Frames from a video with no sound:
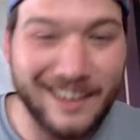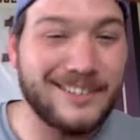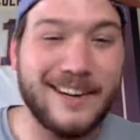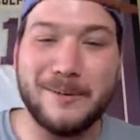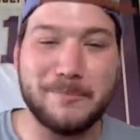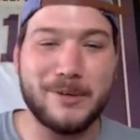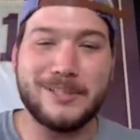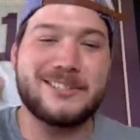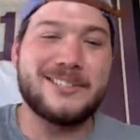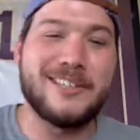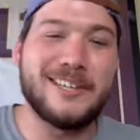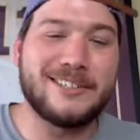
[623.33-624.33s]
am take uh, Busch
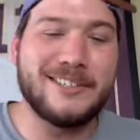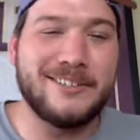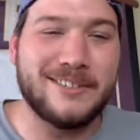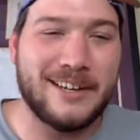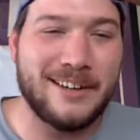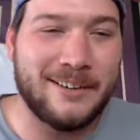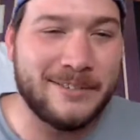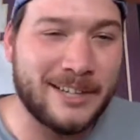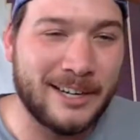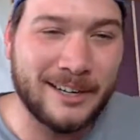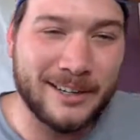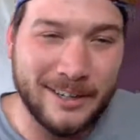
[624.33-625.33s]
in there too. I don't
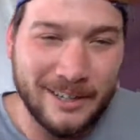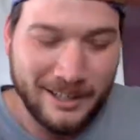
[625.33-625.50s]
care.